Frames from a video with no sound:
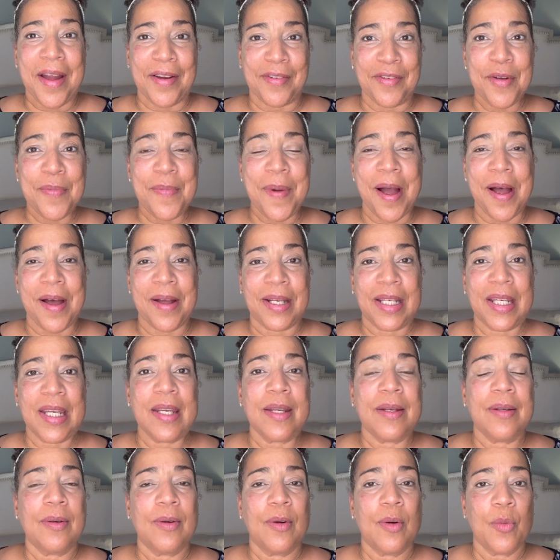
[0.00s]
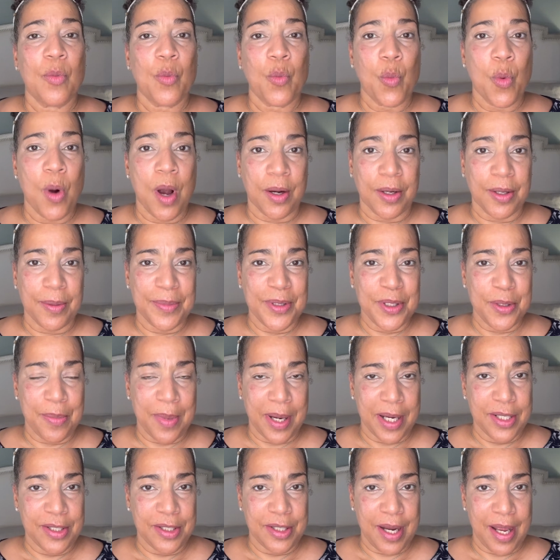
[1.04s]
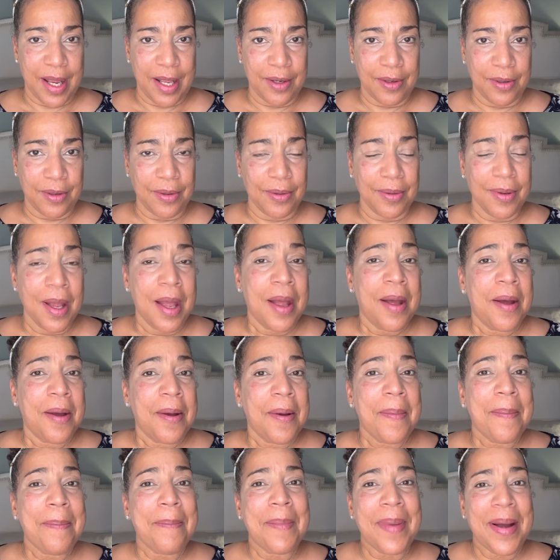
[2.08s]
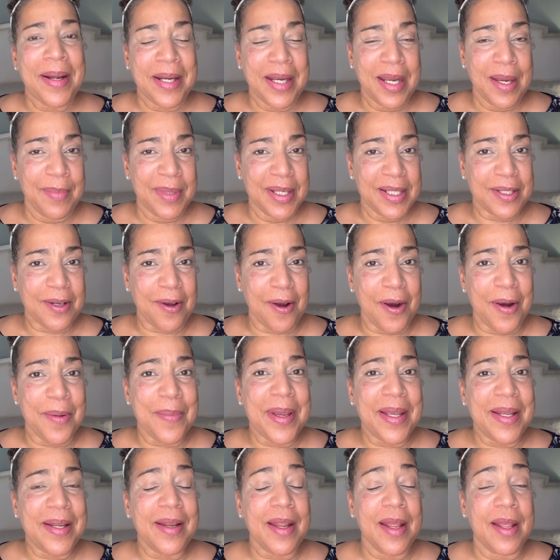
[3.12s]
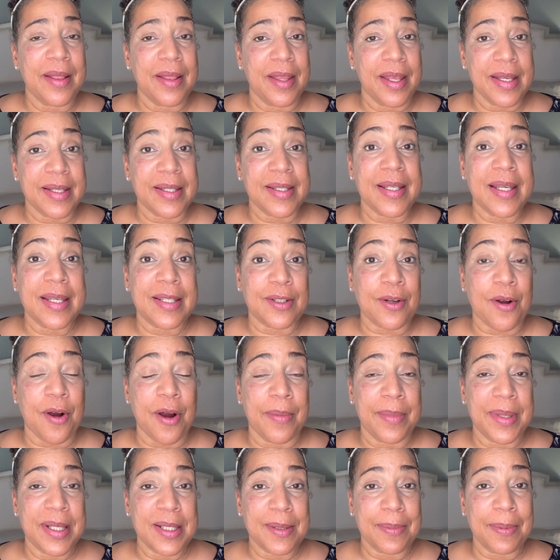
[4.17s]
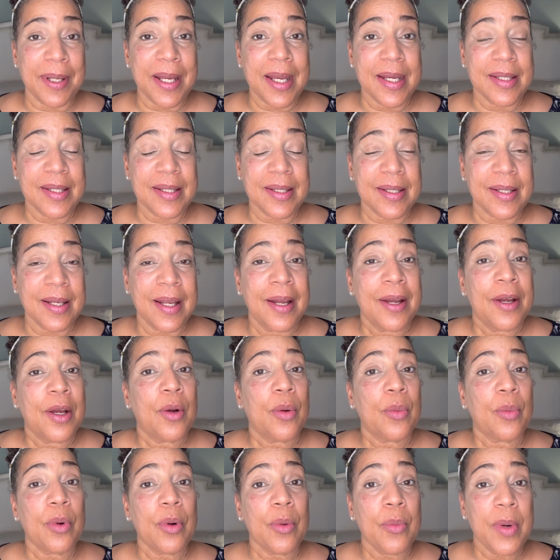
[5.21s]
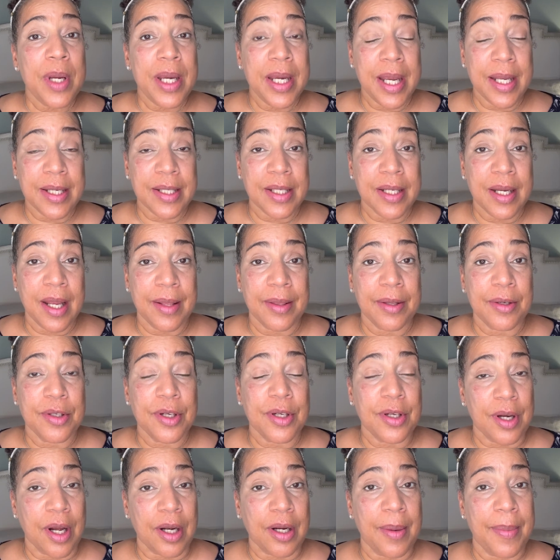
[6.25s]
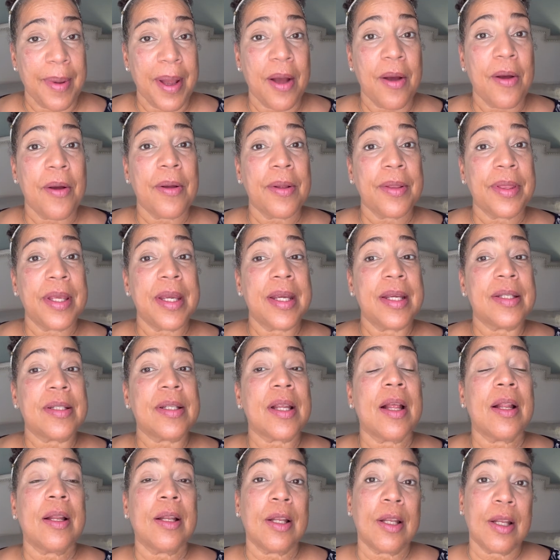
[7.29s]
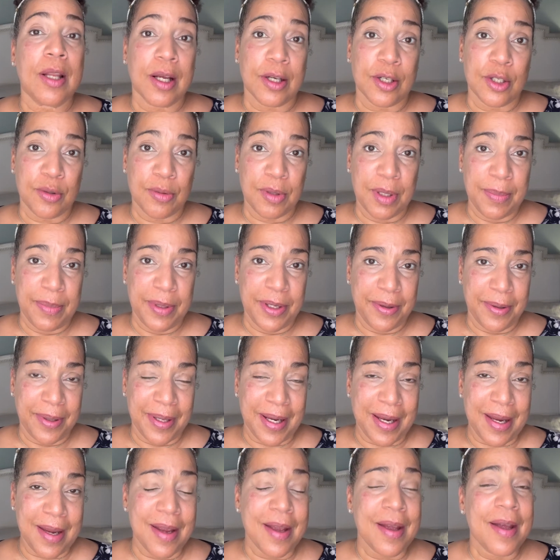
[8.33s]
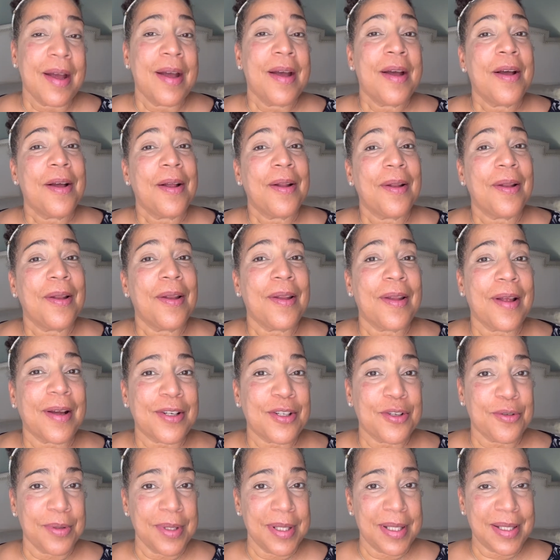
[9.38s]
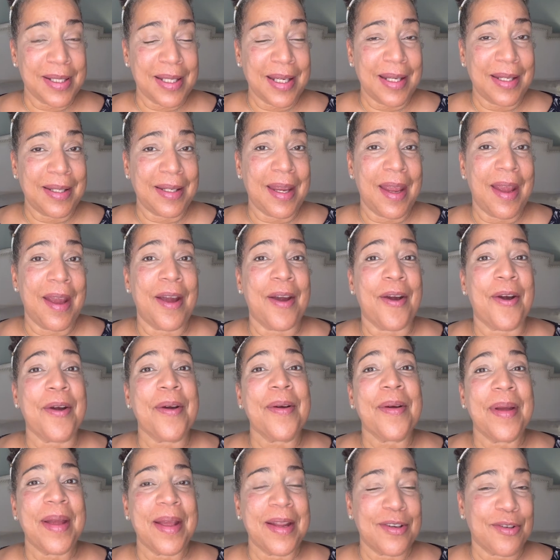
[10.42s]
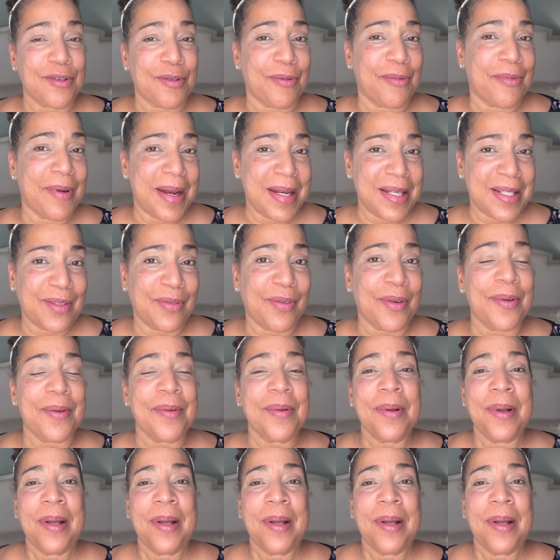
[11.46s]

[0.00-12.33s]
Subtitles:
everybody, welcome to my channel. My name is Carmen and this is Carmen's Place, where we get together to talk about all things luxury beauty, luxury skincare, and graceful